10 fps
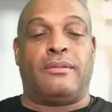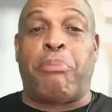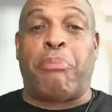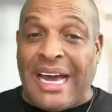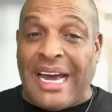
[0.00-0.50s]

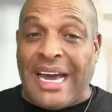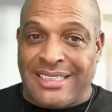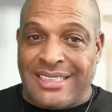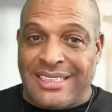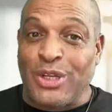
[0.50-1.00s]
But
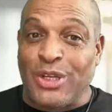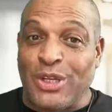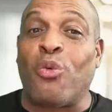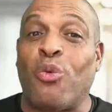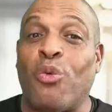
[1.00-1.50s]
you
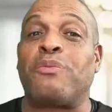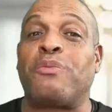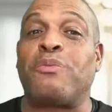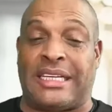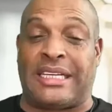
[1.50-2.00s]
can warm
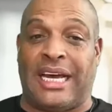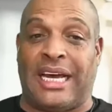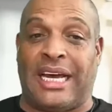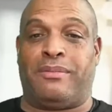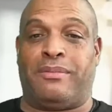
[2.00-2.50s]
things up.